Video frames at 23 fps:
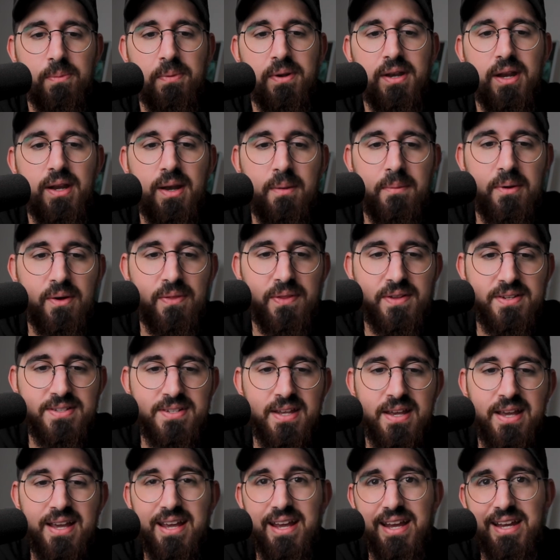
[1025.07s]
opinion about
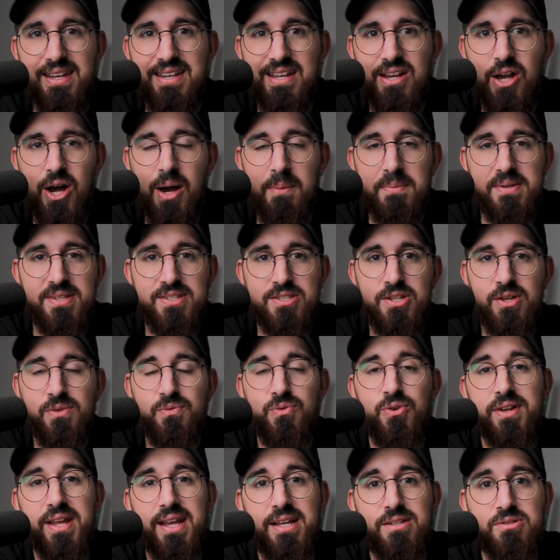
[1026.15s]
this in the comments. Don't
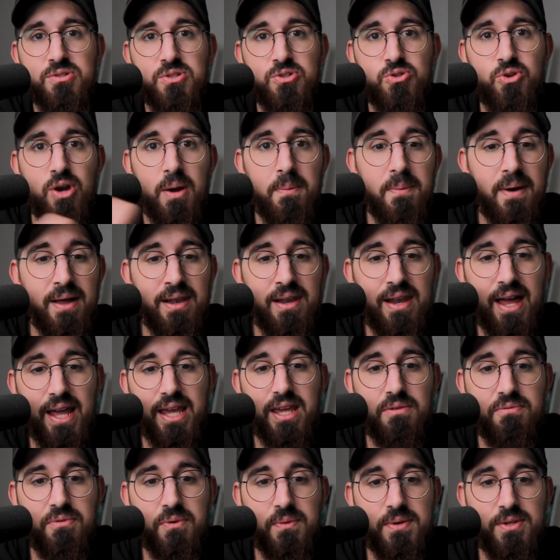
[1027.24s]
forget to drop a
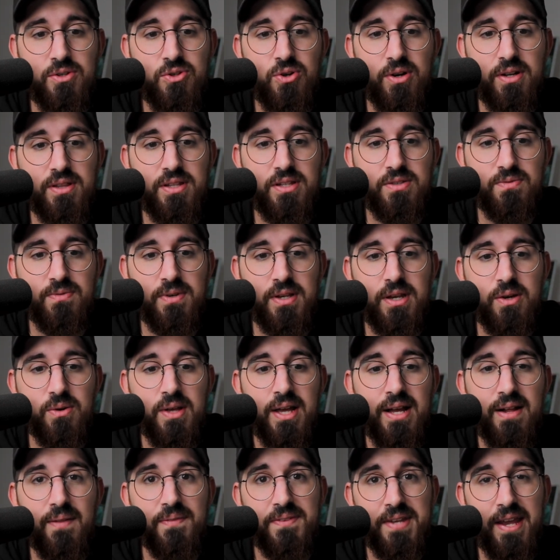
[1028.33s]
like if you enjoyed this video.
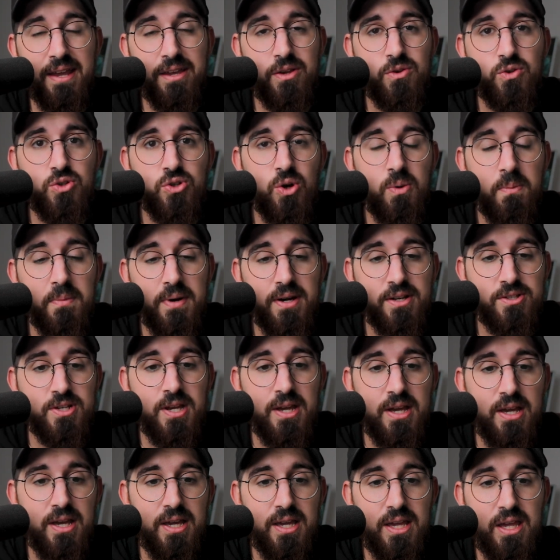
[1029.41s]
Thank you so much
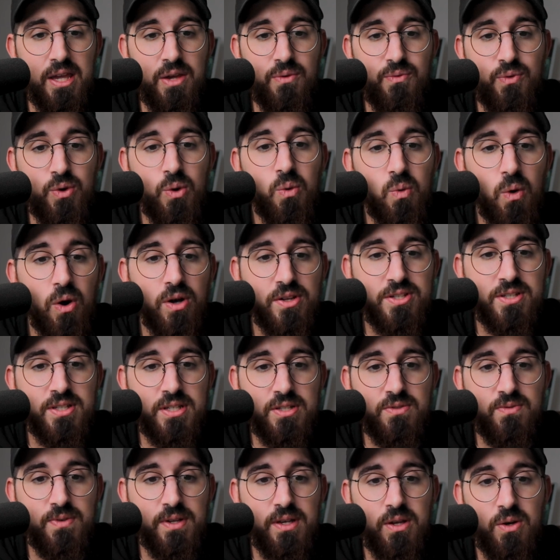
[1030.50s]
if you watched
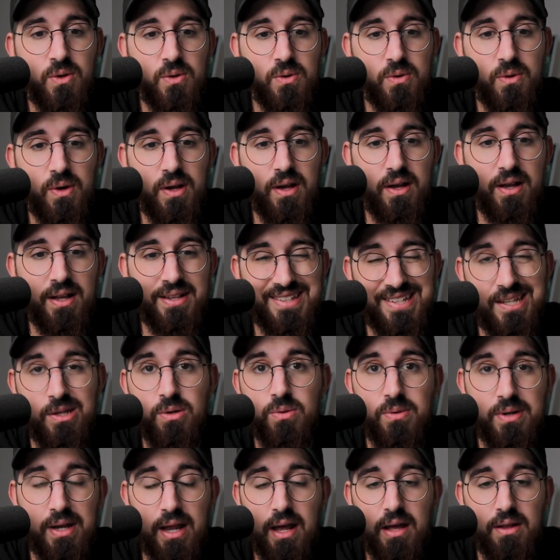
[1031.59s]
this video
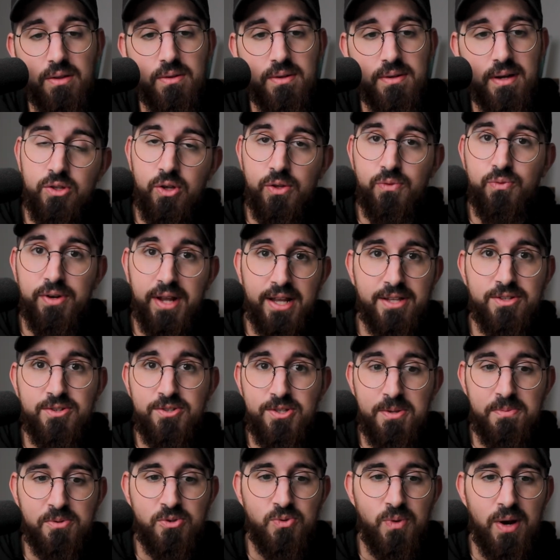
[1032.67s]
until now. Don't forget to
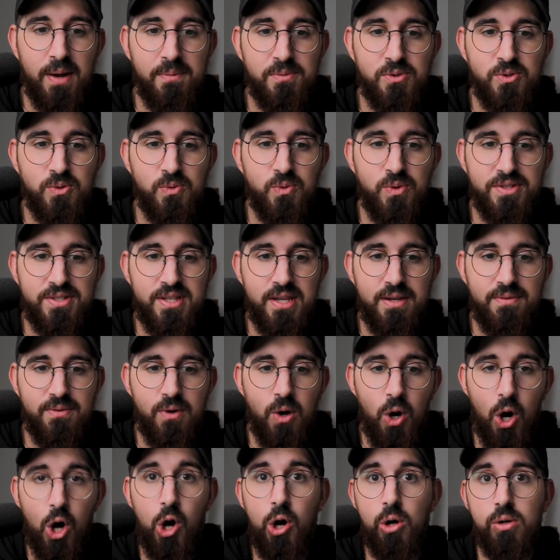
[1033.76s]
subscribe to receive
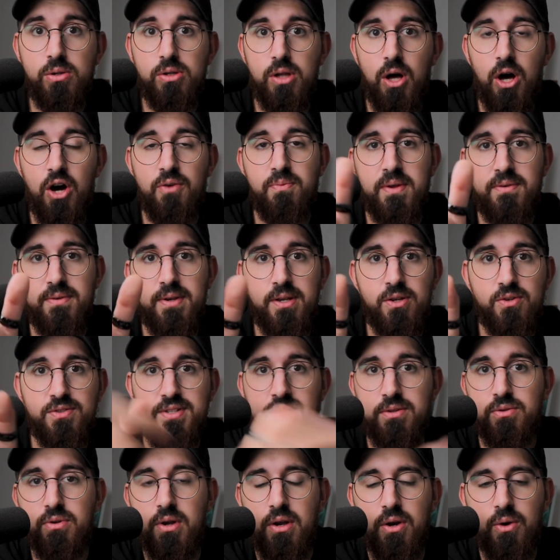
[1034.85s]
all of my videos
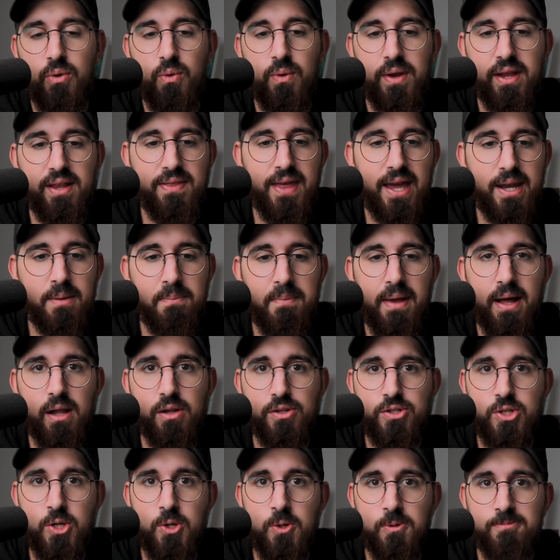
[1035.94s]
and ring that
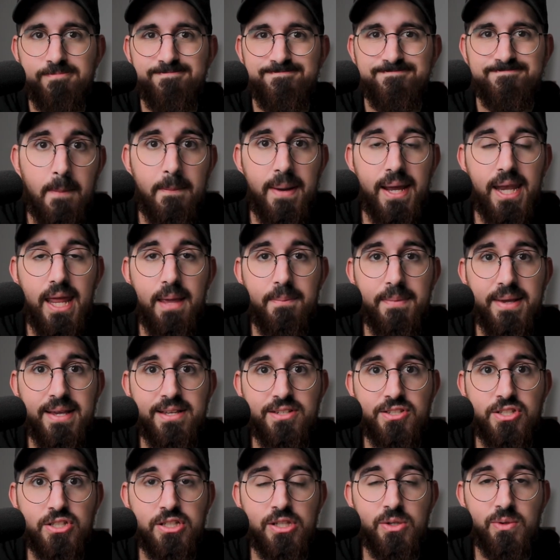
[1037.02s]
bell too. My name
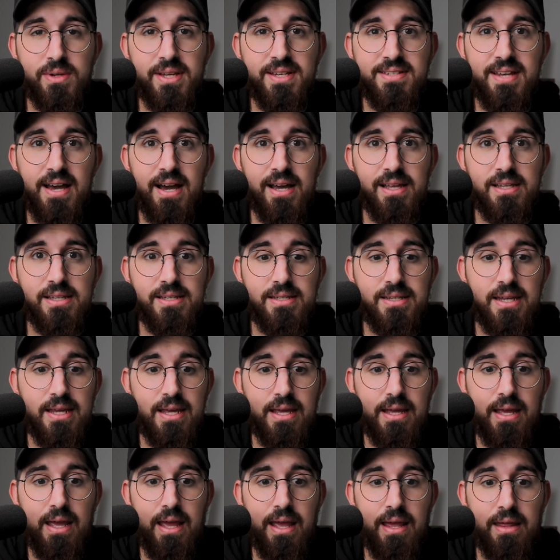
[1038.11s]
is Lucas Highland,
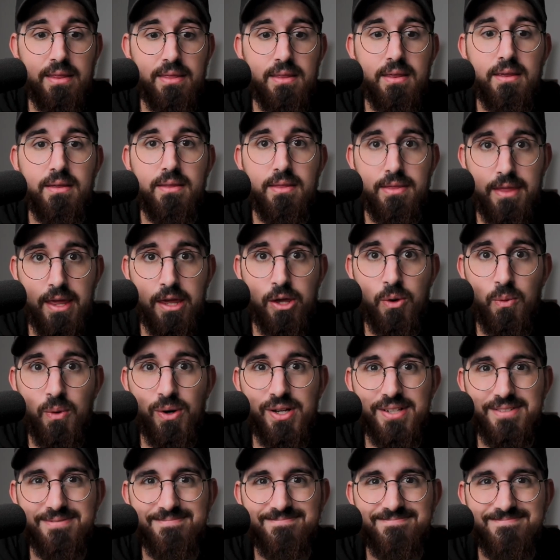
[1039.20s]
and thank you
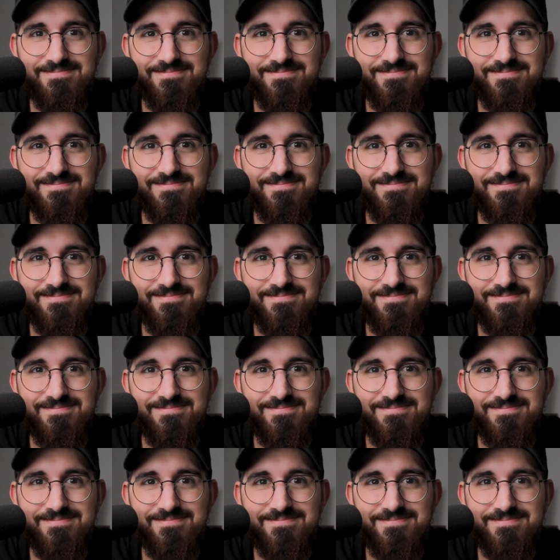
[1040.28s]
all.